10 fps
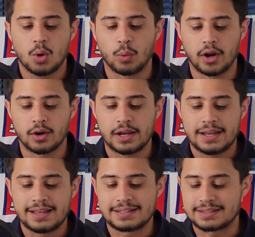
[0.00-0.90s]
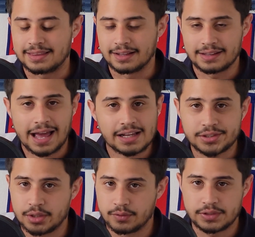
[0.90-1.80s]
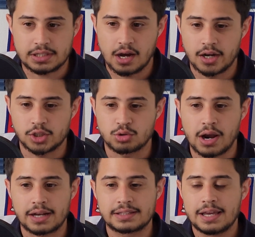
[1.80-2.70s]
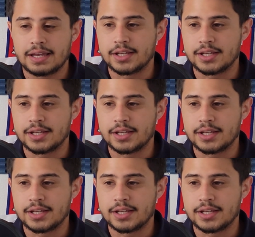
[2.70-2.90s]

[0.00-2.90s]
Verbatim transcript: where it's the last year of his contract.